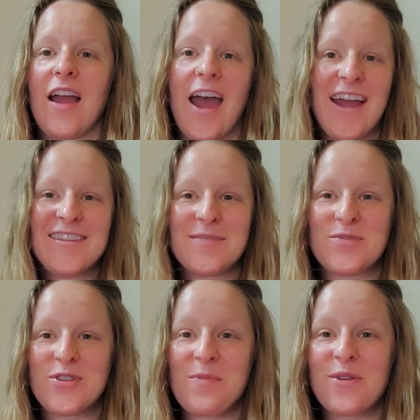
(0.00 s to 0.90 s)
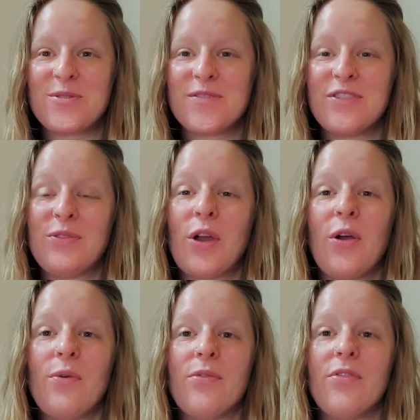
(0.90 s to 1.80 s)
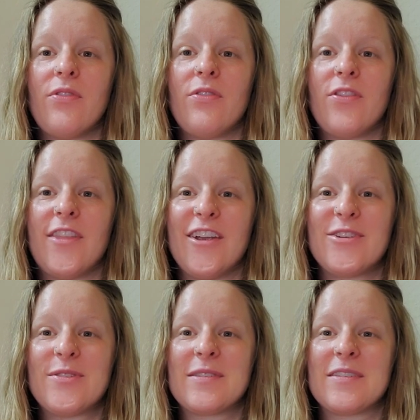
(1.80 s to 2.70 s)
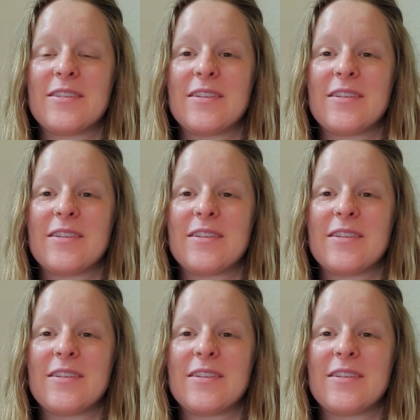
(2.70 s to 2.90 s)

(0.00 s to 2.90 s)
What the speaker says: as I'm sure most of you know, there's